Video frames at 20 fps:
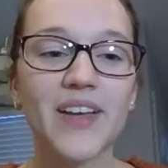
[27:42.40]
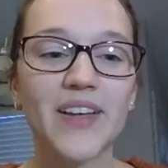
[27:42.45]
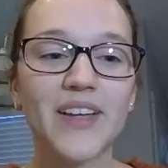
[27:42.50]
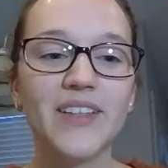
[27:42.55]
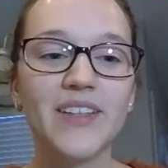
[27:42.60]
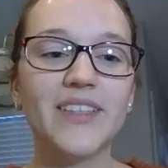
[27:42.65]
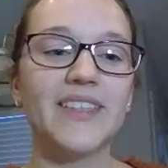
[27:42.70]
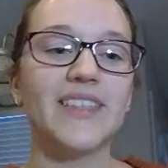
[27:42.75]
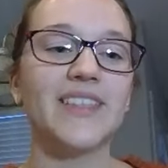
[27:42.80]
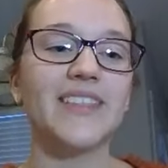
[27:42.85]

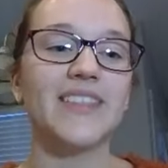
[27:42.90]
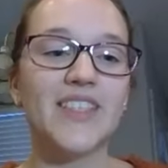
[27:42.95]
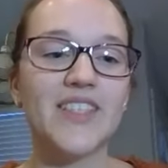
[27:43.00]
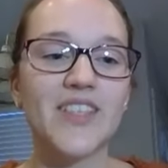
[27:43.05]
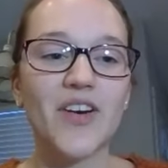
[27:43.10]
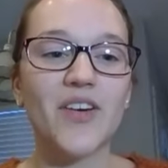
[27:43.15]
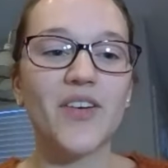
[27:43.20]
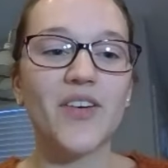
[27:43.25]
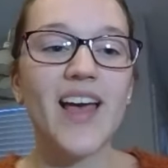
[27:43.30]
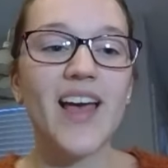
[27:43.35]
good.
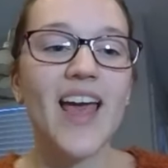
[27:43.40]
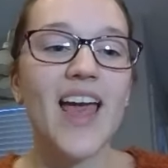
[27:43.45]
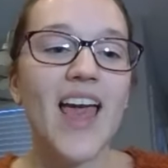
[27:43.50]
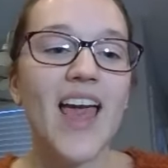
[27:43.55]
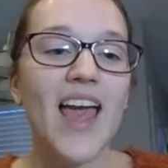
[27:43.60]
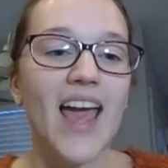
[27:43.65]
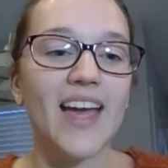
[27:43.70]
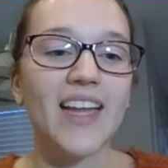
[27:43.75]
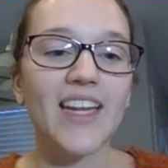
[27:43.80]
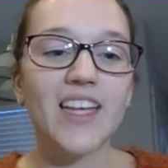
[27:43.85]
So,
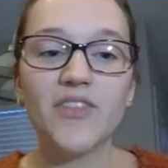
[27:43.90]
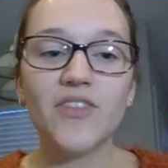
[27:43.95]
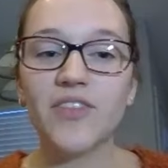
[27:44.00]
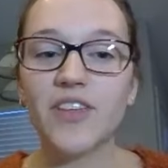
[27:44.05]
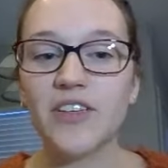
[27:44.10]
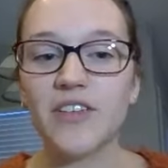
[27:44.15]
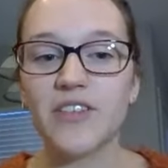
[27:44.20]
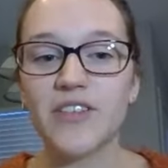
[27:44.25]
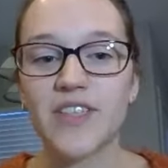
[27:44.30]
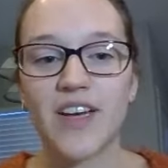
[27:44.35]
any
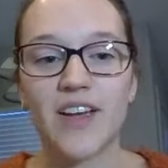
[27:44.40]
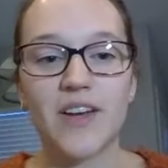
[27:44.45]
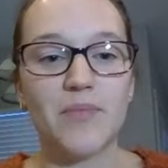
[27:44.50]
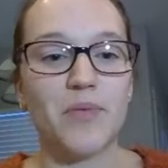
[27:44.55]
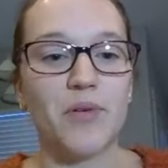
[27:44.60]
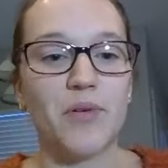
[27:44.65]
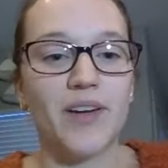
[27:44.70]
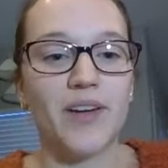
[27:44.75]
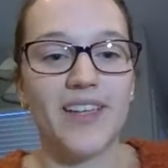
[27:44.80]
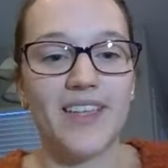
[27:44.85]
views on
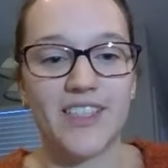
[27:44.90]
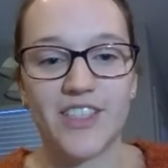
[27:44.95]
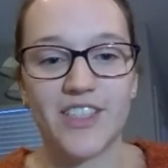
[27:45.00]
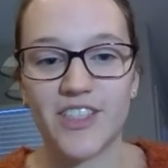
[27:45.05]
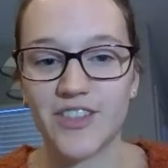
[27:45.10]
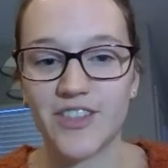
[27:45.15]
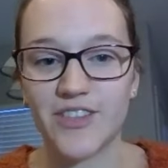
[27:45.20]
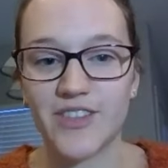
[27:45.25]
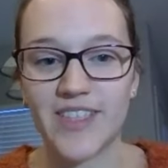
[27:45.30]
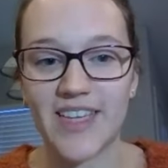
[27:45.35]
important
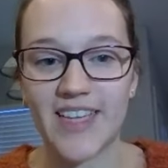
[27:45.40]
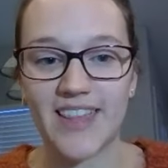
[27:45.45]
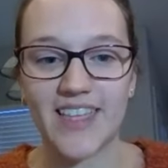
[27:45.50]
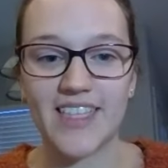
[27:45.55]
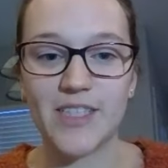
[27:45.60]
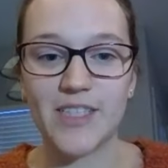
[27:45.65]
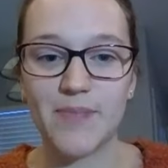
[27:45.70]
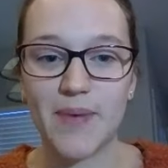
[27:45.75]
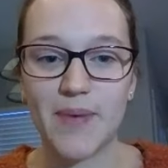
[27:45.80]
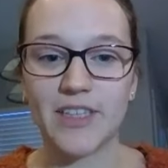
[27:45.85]
issues in
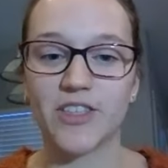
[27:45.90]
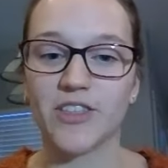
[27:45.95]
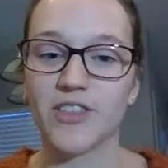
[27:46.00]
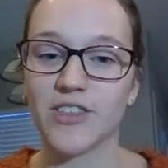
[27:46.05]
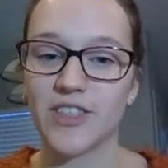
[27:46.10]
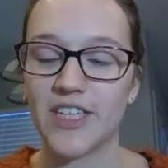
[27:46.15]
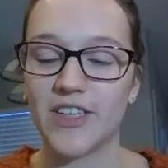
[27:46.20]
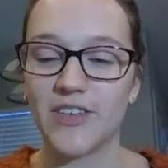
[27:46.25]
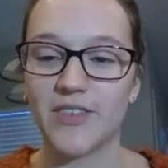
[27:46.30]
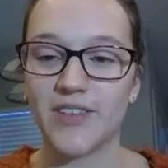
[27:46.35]
this
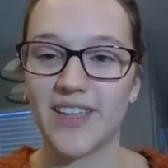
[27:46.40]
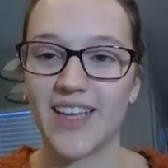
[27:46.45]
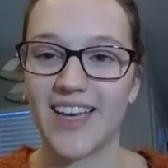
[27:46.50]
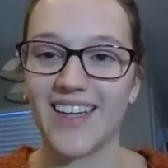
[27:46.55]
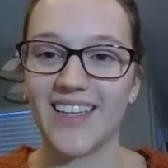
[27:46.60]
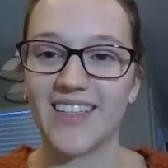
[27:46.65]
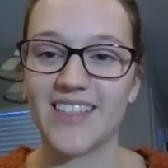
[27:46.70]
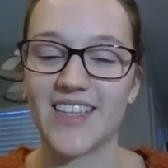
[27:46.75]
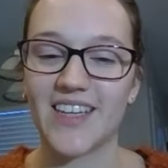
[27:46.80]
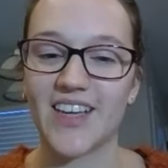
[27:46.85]
specialty
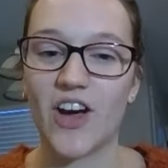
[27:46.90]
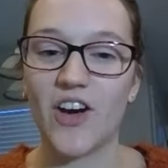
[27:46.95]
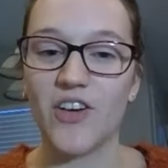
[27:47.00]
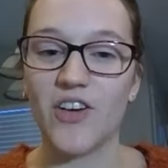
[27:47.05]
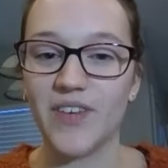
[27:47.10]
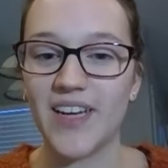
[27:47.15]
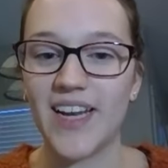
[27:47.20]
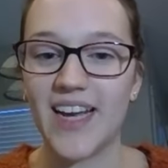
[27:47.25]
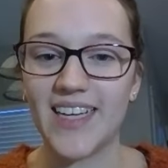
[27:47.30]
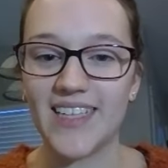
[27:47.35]
related to
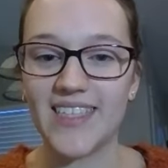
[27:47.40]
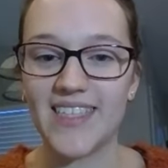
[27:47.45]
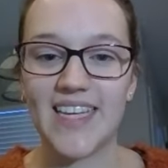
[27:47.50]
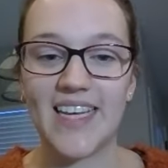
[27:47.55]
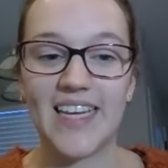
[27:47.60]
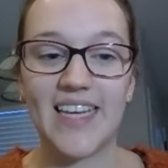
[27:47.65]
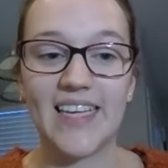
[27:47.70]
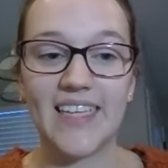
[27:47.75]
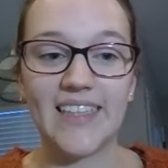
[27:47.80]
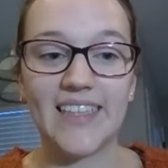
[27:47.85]

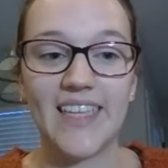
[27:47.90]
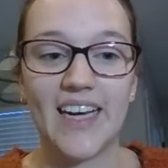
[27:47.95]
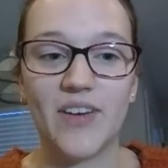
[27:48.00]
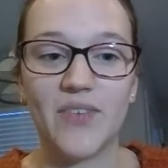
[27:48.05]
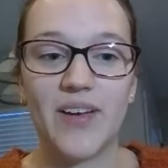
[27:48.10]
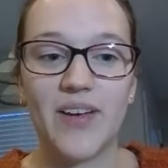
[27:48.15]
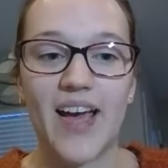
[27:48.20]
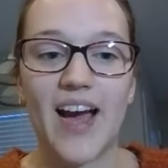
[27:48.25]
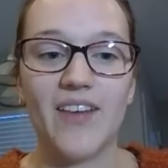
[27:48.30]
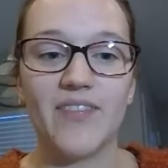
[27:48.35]
COVID-19 that
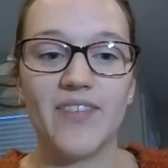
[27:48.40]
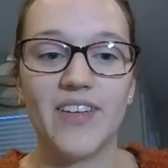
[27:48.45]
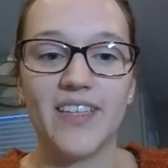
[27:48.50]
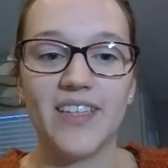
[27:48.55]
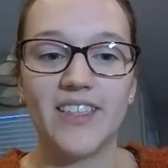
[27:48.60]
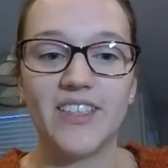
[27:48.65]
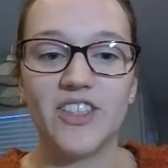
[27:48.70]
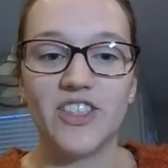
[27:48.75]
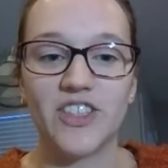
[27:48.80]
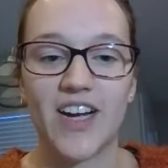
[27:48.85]
we haven't
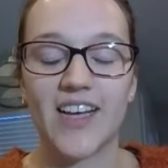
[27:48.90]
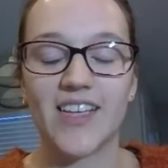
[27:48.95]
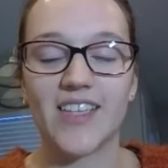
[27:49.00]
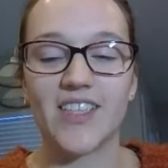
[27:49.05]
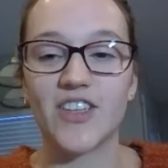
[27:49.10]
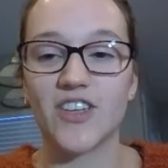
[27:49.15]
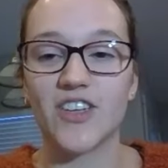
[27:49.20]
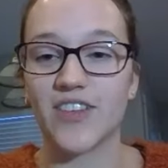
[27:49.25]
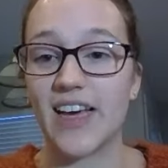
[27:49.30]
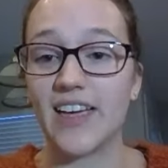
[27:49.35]

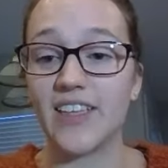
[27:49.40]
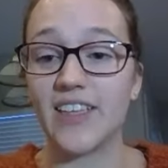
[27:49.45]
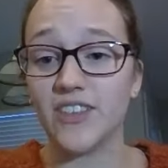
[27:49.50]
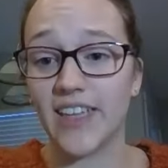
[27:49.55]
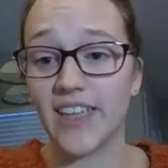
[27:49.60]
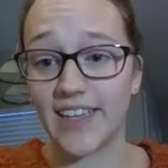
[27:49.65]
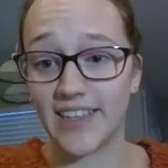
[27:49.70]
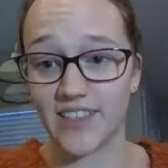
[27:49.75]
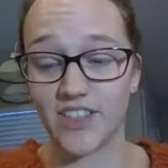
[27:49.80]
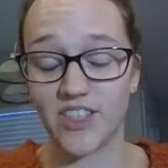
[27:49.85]
addressed or that you'd
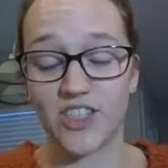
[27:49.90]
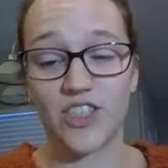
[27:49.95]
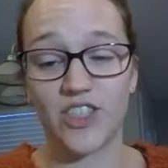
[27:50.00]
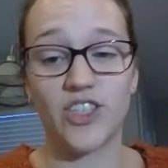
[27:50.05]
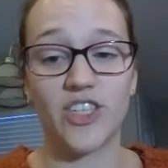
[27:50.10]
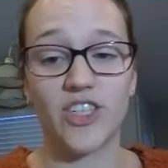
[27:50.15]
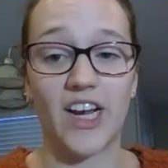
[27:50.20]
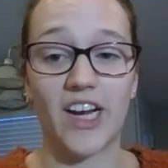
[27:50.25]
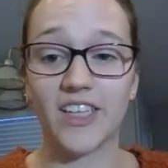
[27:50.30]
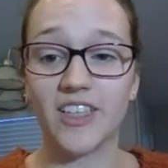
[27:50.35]
like to
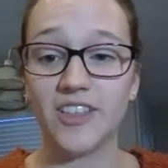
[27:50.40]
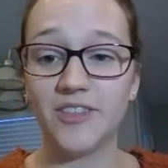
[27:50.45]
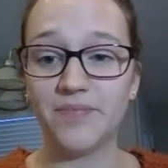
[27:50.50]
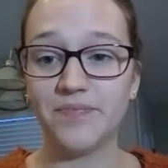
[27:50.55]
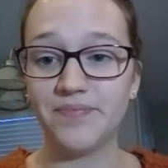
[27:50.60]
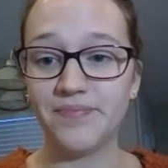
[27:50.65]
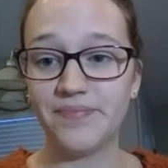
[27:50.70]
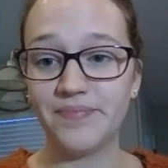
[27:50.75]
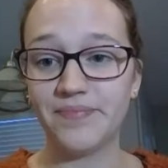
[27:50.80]
share?